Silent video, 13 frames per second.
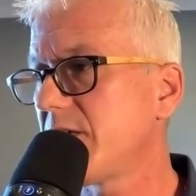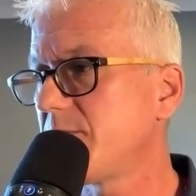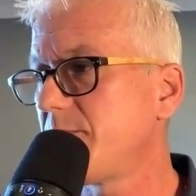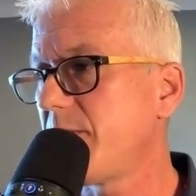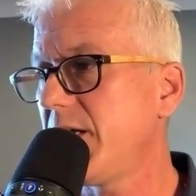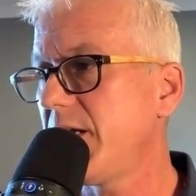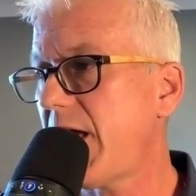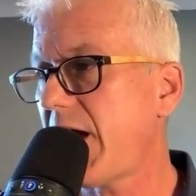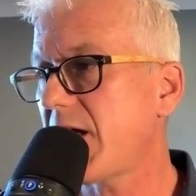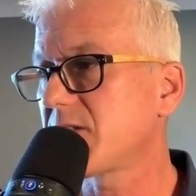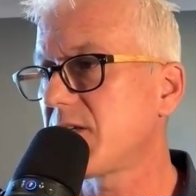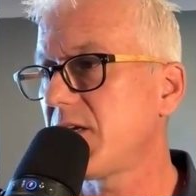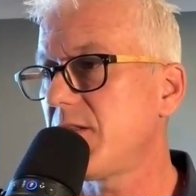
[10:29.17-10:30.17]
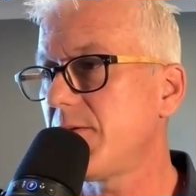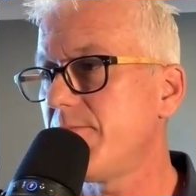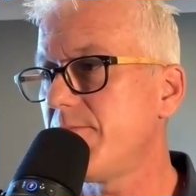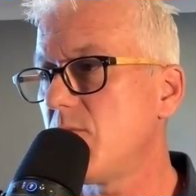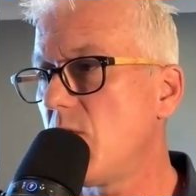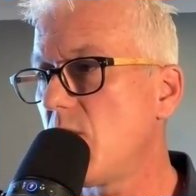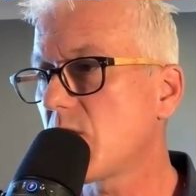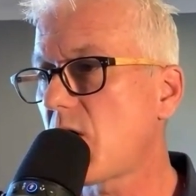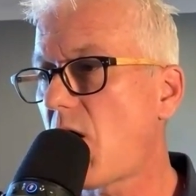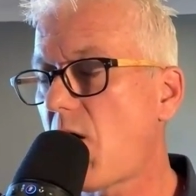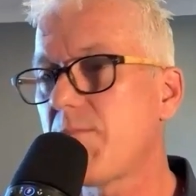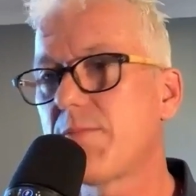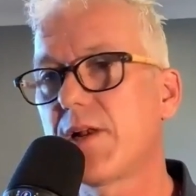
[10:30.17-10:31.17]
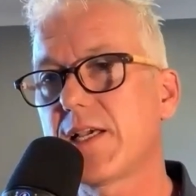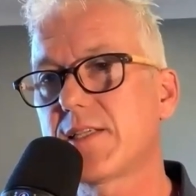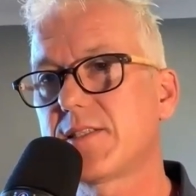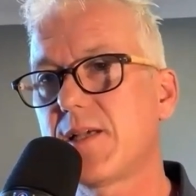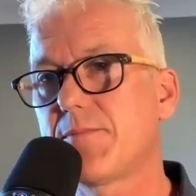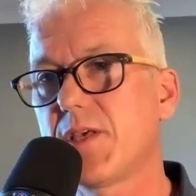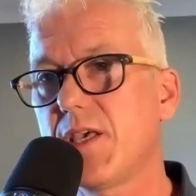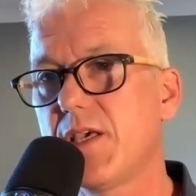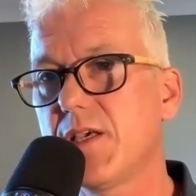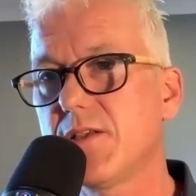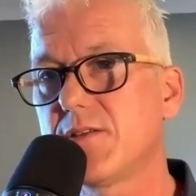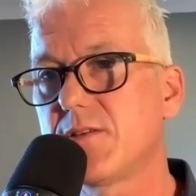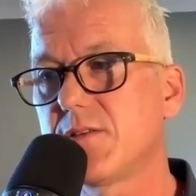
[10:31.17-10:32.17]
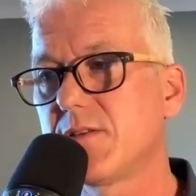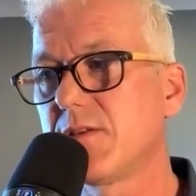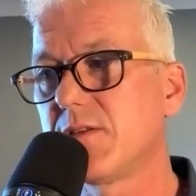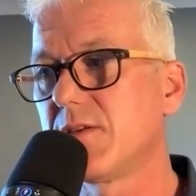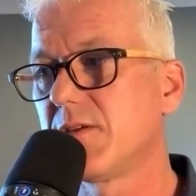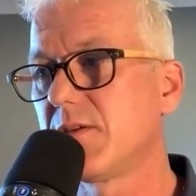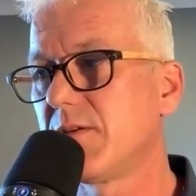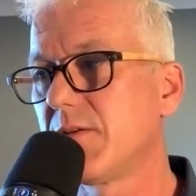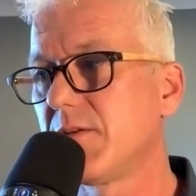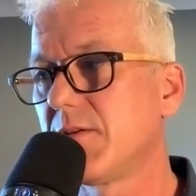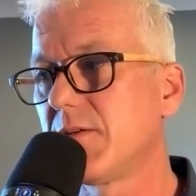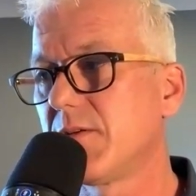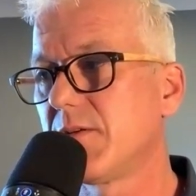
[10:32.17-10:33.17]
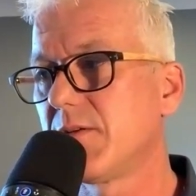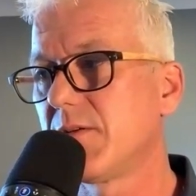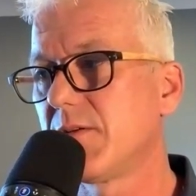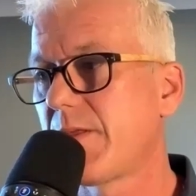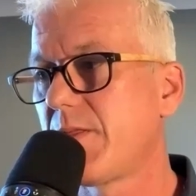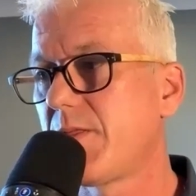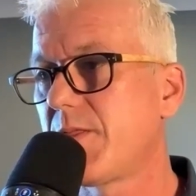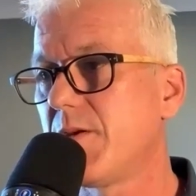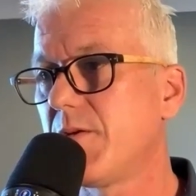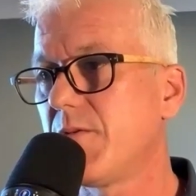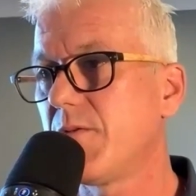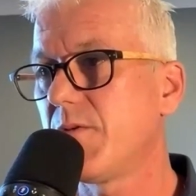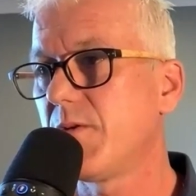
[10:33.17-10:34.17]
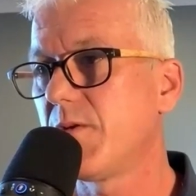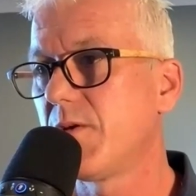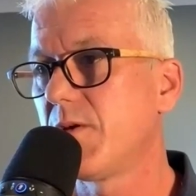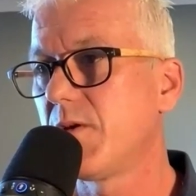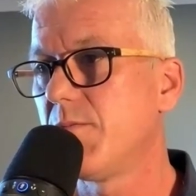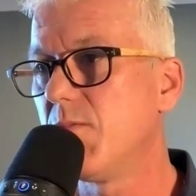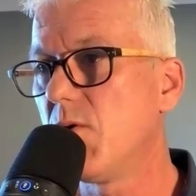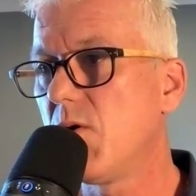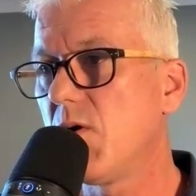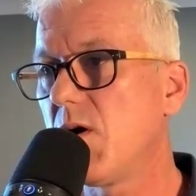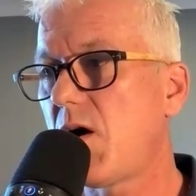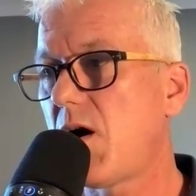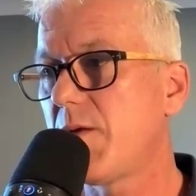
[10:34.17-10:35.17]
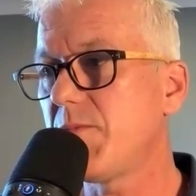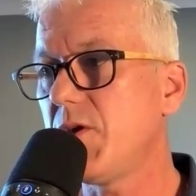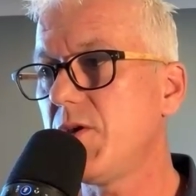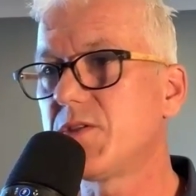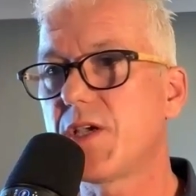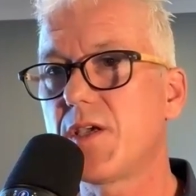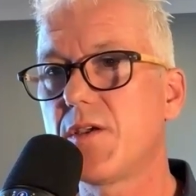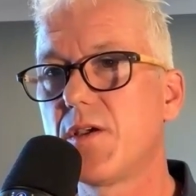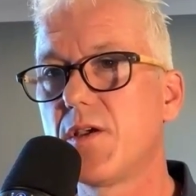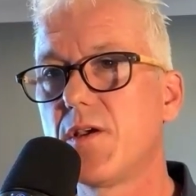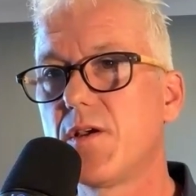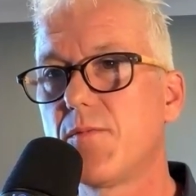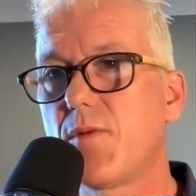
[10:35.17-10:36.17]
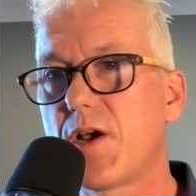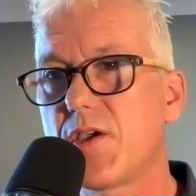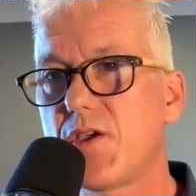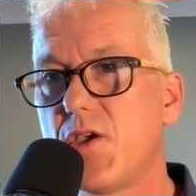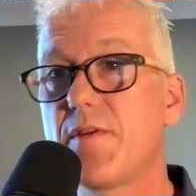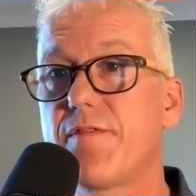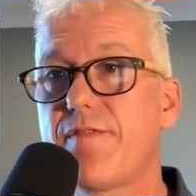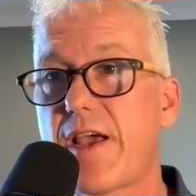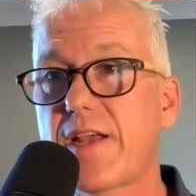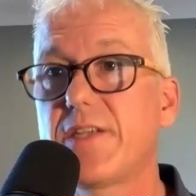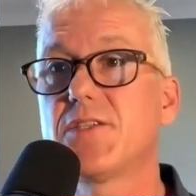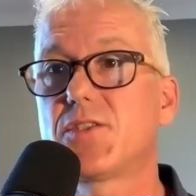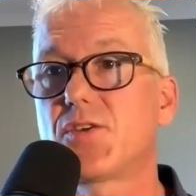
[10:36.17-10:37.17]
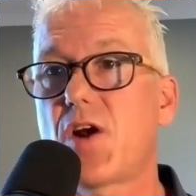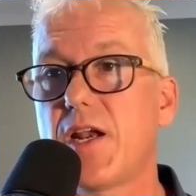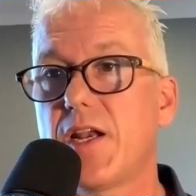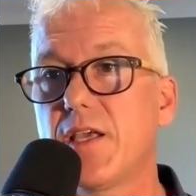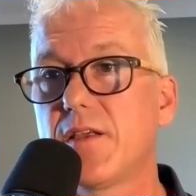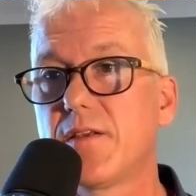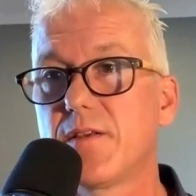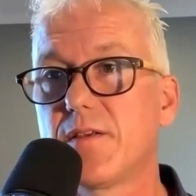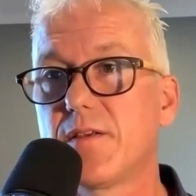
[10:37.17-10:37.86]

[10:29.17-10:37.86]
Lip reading: has been actually the more complex something is, the more I'm using my human factors training